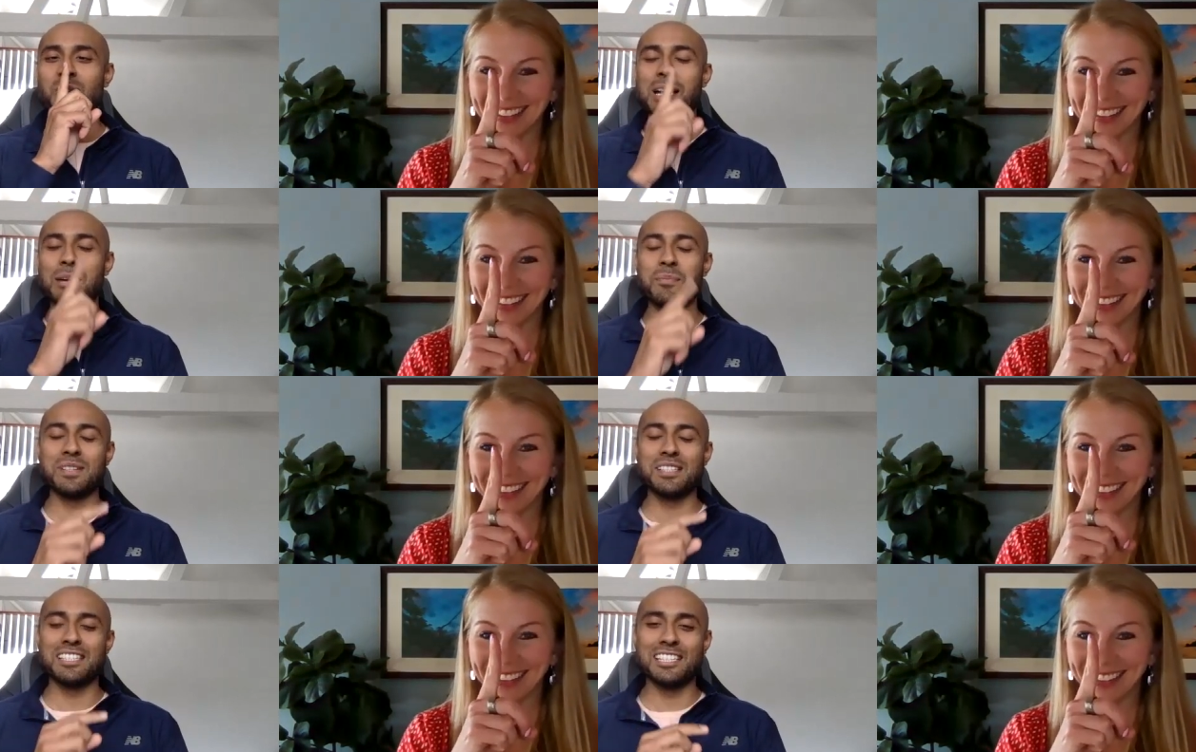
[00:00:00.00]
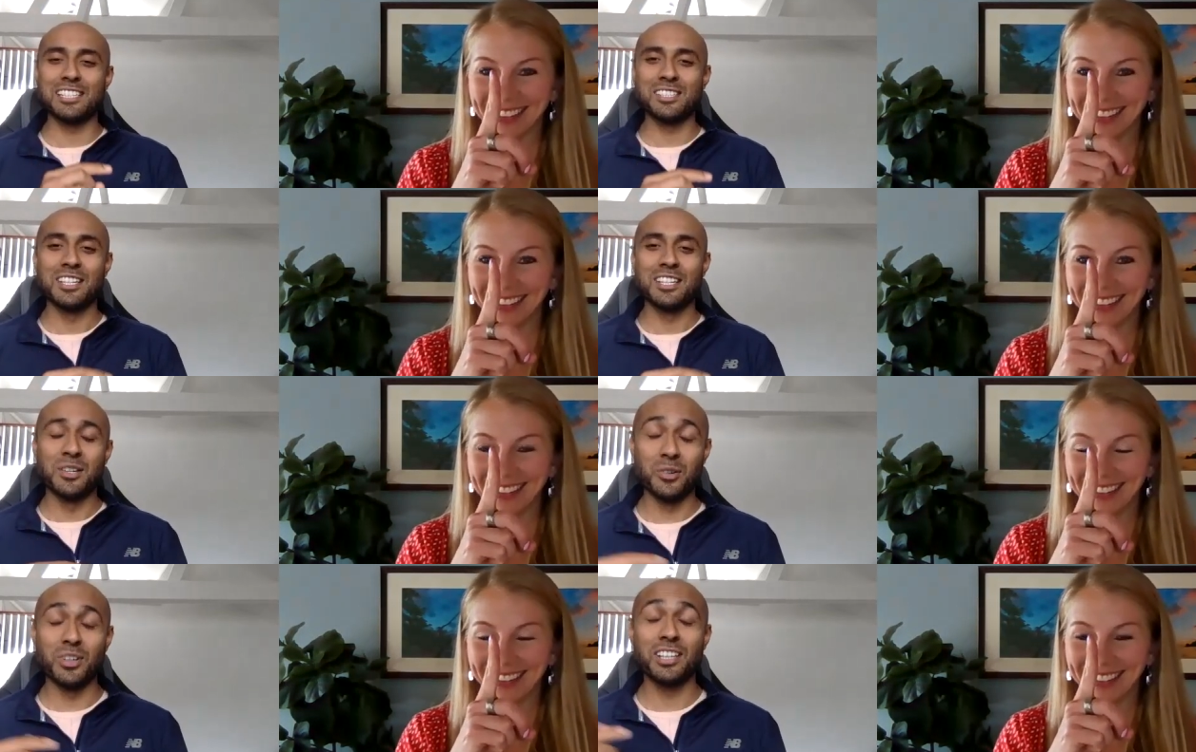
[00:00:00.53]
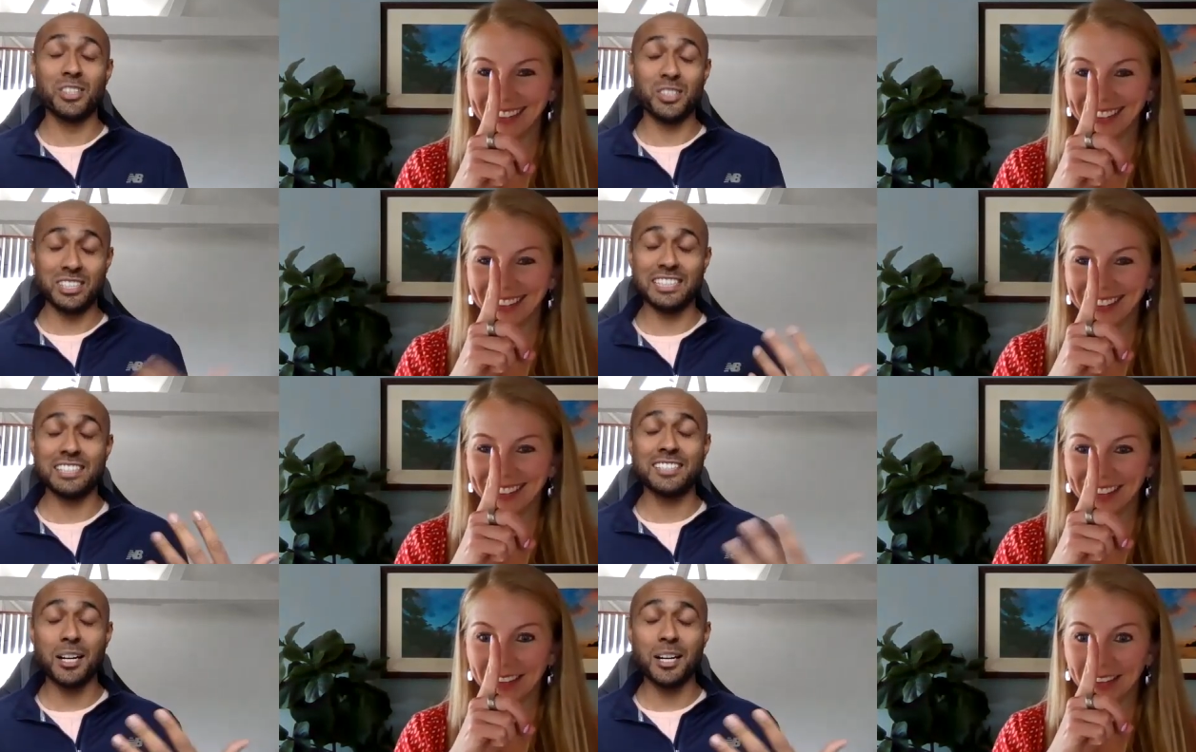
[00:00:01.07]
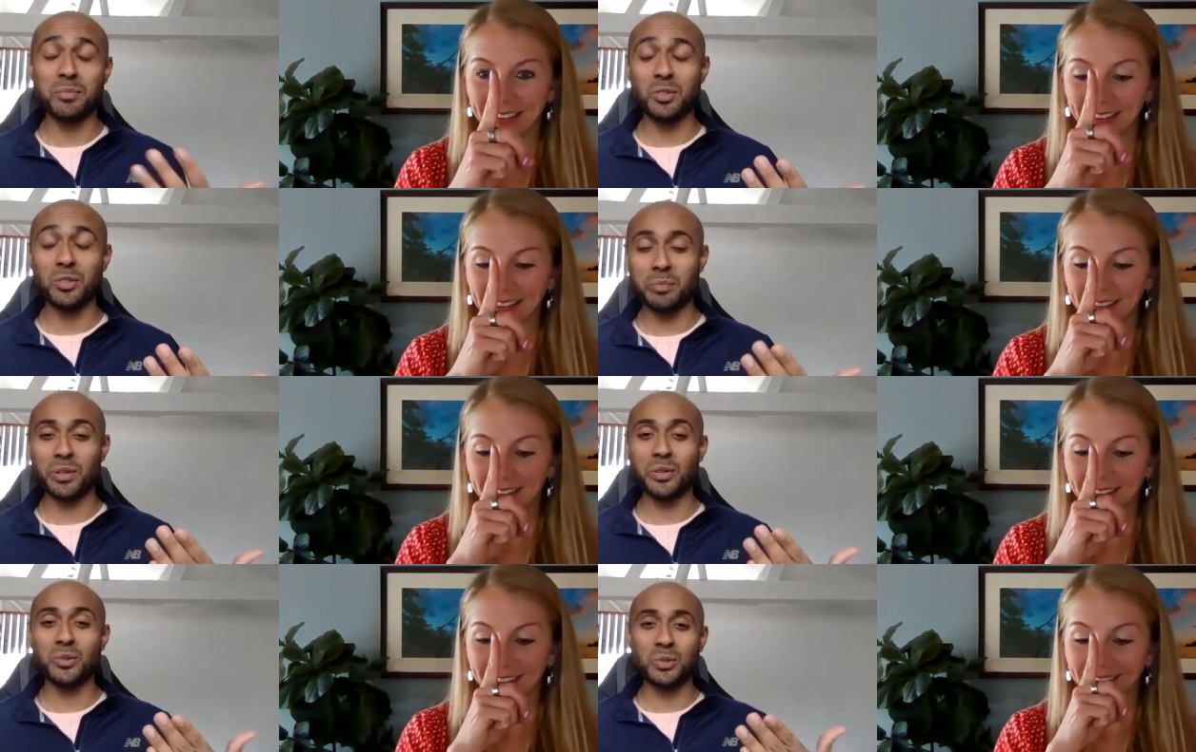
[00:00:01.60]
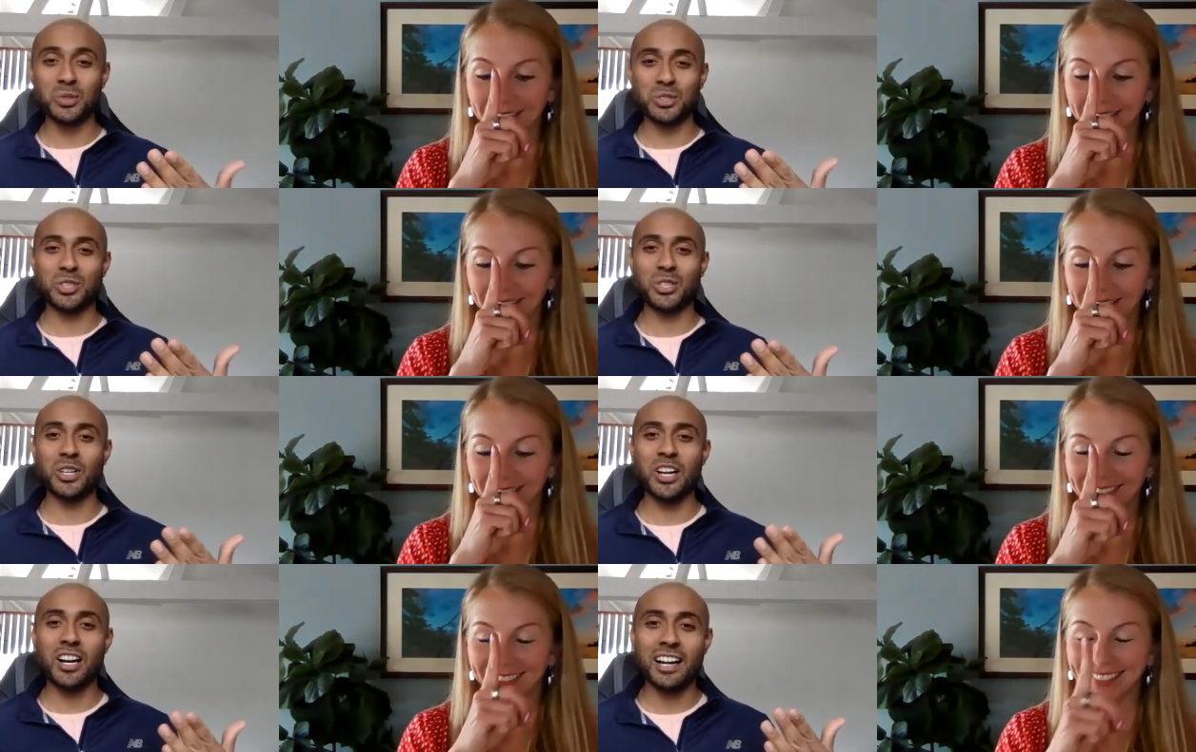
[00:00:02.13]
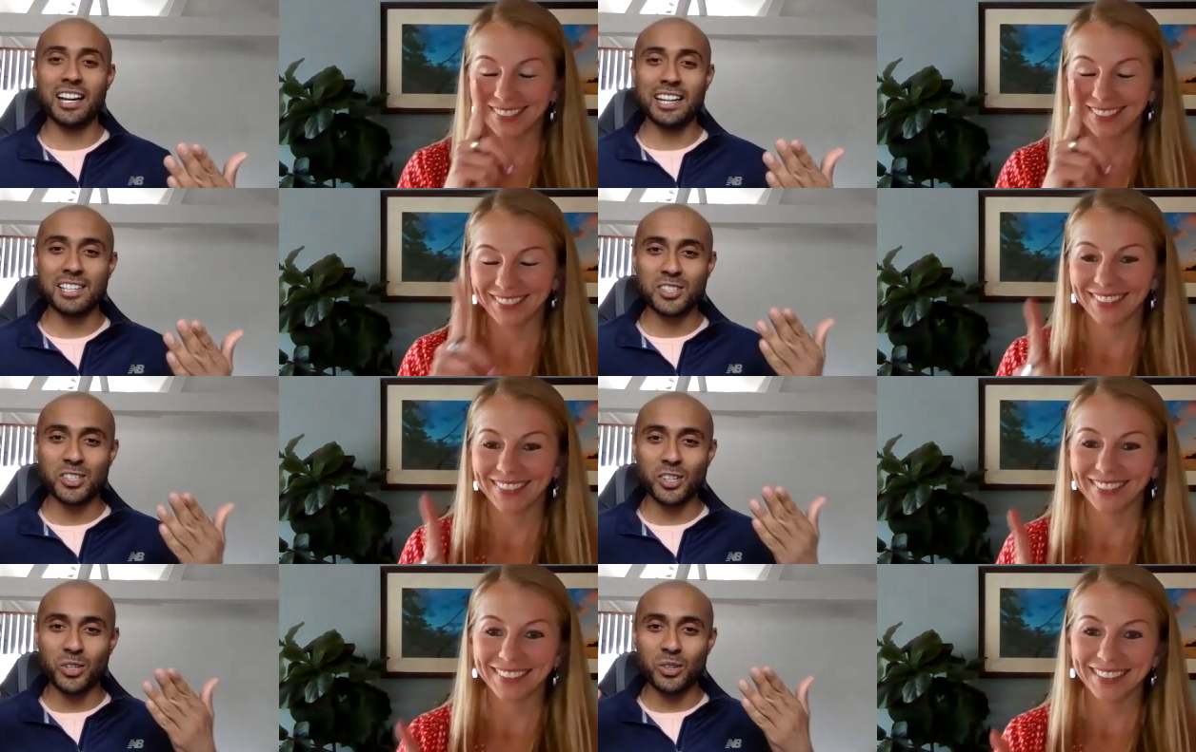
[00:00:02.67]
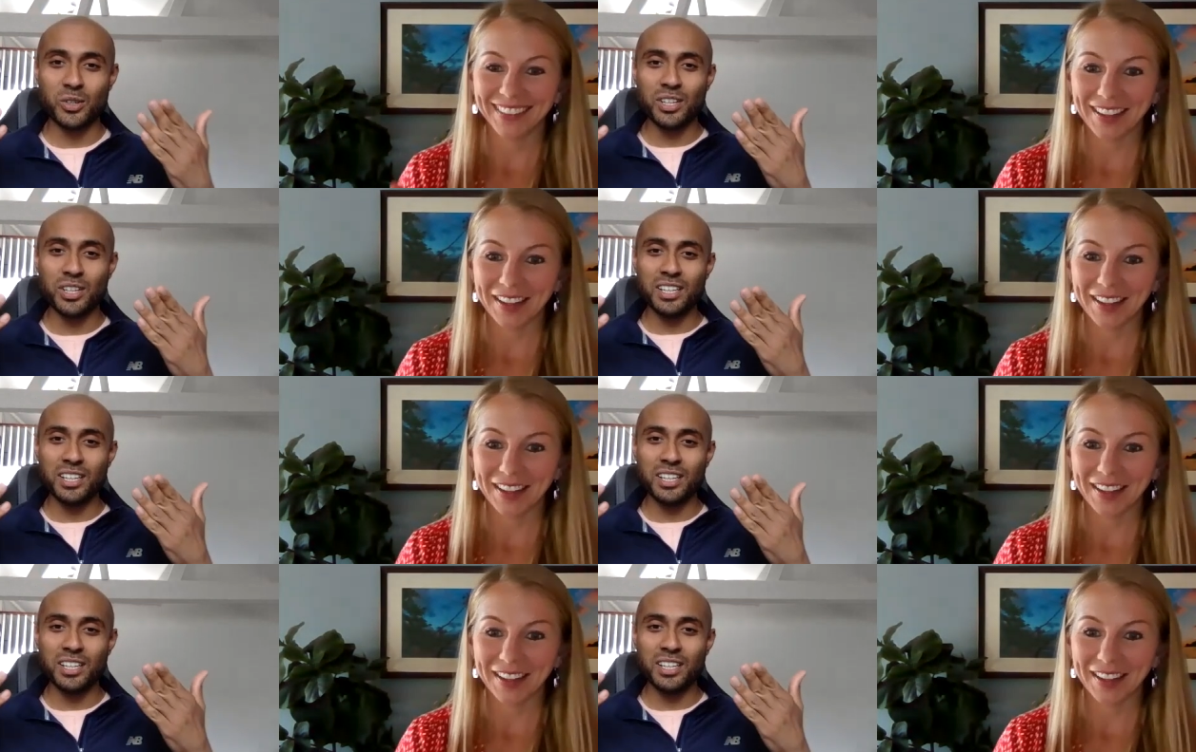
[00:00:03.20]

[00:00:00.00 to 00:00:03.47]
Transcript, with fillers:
Speaker 1: what happens is one, you see double, but also your eyes go,